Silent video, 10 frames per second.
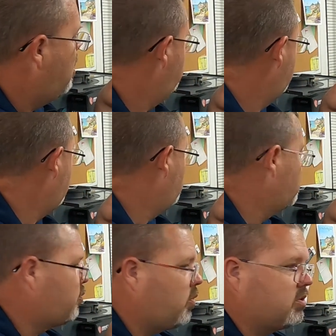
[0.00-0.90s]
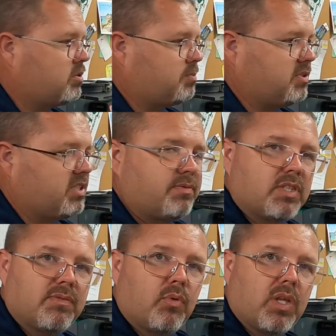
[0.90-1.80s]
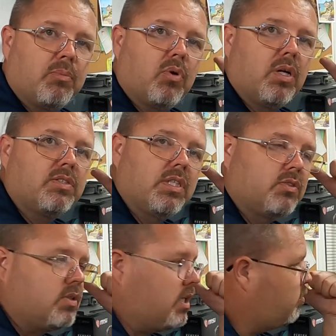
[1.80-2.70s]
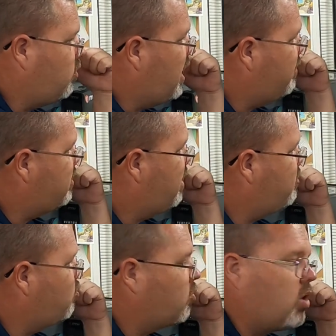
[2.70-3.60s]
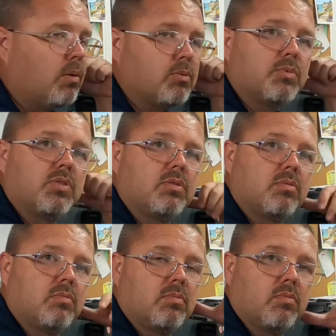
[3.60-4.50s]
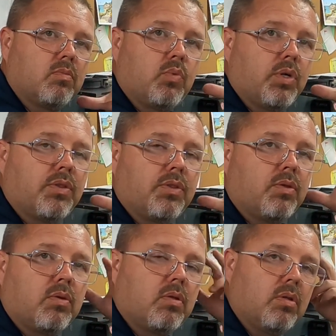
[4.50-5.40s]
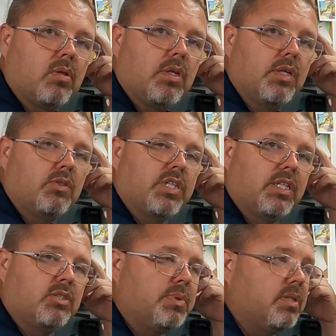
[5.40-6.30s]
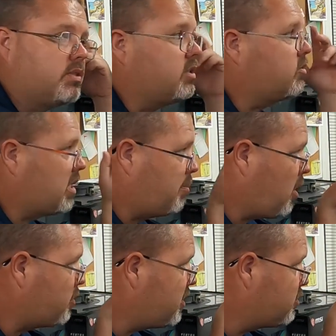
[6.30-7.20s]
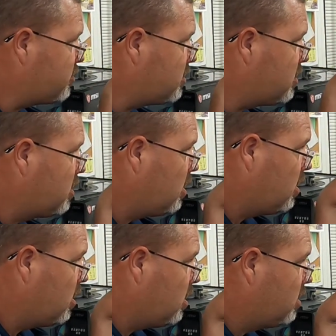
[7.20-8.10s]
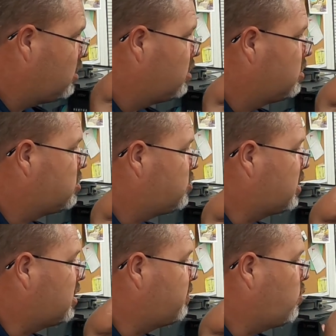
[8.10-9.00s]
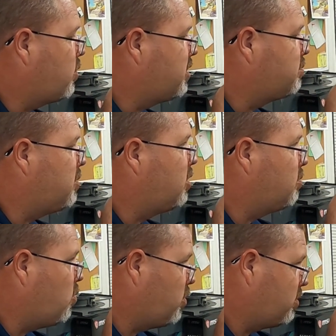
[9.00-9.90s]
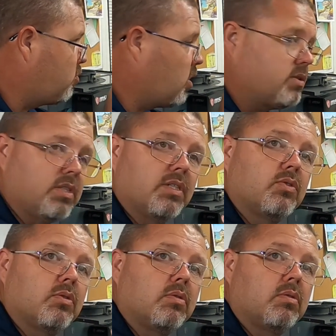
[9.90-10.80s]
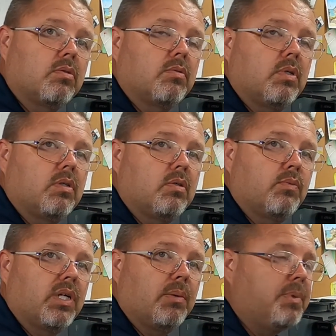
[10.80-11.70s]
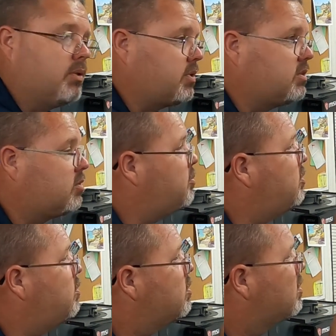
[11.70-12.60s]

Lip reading: but I wanted one specifically for that processor. I didn't want to have no problems with interchangeability because I bought this one strictly for this motherboard and processor when I built this computer.